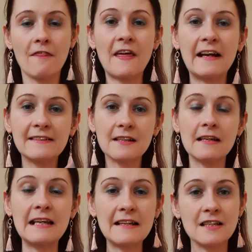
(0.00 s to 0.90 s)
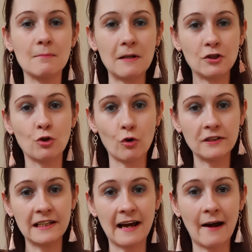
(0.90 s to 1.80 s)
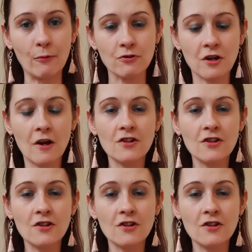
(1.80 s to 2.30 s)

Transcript: things that need to be sorted out.